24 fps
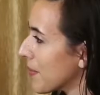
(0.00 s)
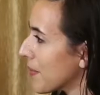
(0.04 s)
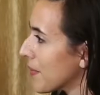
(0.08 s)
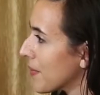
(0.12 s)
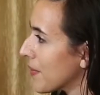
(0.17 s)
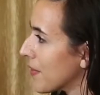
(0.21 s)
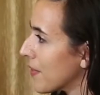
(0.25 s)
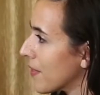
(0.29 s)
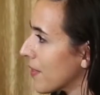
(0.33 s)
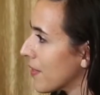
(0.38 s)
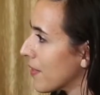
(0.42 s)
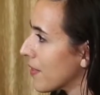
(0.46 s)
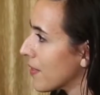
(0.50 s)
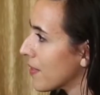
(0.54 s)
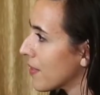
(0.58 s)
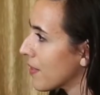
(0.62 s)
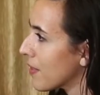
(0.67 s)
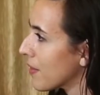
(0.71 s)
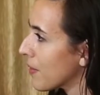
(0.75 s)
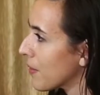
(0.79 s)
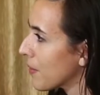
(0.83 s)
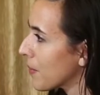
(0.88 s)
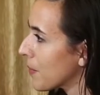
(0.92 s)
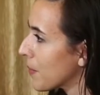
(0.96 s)

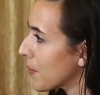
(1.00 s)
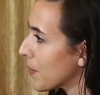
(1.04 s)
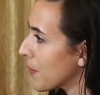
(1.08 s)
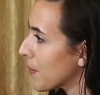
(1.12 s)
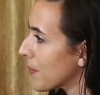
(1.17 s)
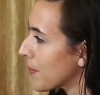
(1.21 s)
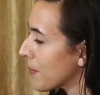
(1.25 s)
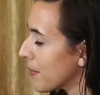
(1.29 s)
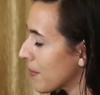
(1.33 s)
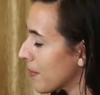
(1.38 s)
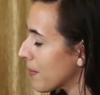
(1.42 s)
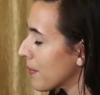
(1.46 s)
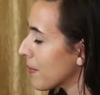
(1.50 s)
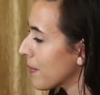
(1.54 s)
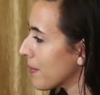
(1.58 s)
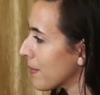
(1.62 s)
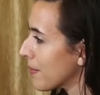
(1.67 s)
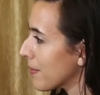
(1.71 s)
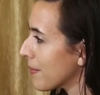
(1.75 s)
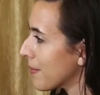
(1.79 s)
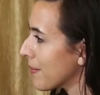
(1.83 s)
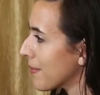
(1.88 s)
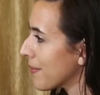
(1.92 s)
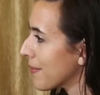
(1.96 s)

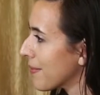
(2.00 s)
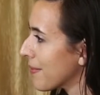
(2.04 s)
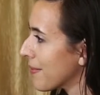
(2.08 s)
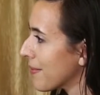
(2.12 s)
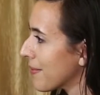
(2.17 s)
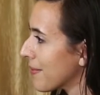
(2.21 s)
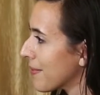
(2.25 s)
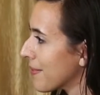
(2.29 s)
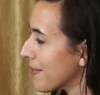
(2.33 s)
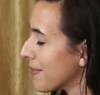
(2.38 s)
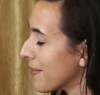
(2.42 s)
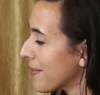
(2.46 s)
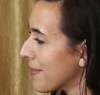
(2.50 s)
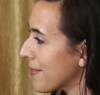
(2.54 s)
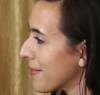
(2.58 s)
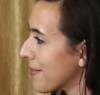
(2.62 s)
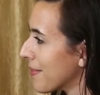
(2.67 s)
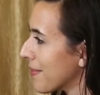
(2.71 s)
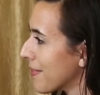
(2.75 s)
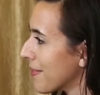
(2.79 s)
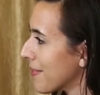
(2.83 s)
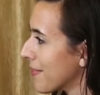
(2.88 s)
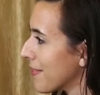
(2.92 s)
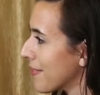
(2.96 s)

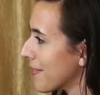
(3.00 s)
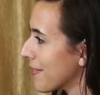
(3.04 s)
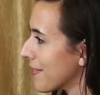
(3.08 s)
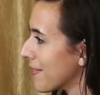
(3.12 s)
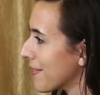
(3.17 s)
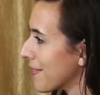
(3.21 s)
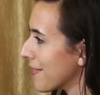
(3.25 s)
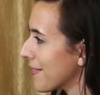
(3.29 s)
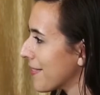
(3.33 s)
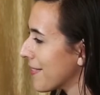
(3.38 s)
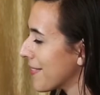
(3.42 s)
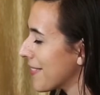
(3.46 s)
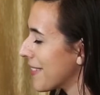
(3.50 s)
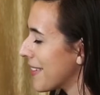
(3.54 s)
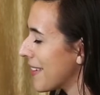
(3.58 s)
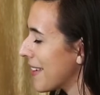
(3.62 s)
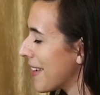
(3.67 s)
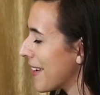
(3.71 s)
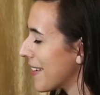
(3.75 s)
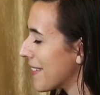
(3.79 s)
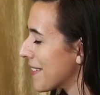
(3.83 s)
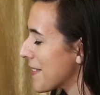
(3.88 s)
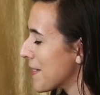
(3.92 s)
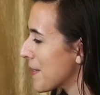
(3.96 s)

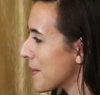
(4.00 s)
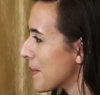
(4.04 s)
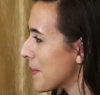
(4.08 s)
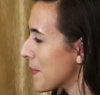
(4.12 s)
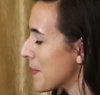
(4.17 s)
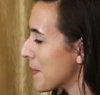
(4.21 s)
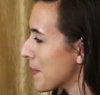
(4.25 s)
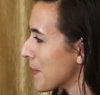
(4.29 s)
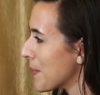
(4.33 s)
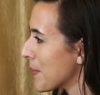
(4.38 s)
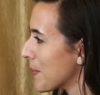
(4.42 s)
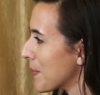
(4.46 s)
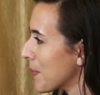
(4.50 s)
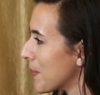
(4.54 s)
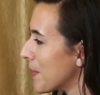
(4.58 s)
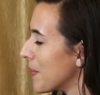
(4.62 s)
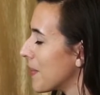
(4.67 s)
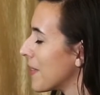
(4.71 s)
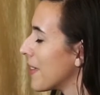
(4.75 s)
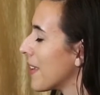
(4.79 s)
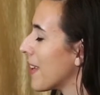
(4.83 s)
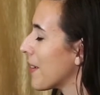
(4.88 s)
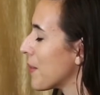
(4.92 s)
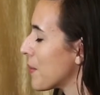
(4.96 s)

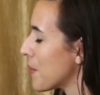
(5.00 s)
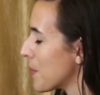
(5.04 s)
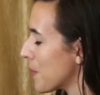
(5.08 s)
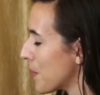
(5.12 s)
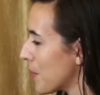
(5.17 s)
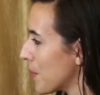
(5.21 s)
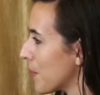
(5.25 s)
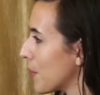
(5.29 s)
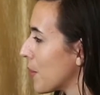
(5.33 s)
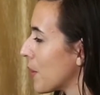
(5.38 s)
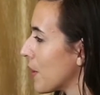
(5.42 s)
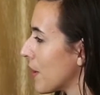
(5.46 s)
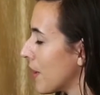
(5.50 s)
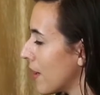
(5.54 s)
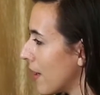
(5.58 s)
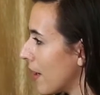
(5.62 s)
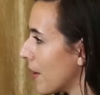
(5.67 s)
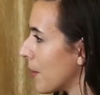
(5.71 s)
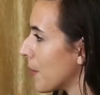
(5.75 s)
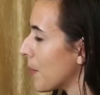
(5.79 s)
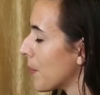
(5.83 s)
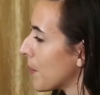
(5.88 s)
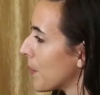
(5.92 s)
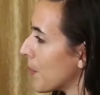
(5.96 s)

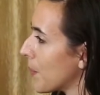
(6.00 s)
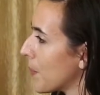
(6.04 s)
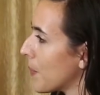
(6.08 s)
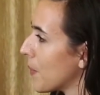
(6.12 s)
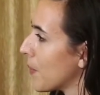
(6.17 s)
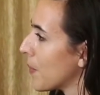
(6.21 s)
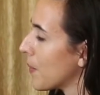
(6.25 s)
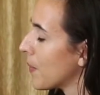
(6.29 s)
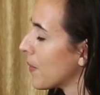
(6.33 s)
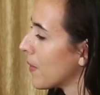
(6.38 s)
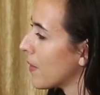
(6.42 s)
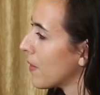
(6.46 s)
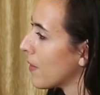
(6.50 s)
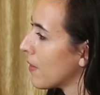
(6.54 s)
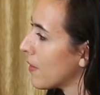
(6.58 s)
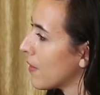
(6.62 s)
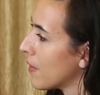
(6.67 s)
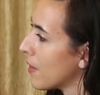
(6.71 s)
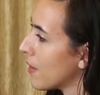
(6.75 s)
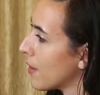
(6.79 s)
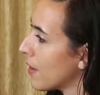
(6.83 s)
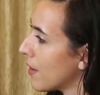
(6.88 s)
(not speaking)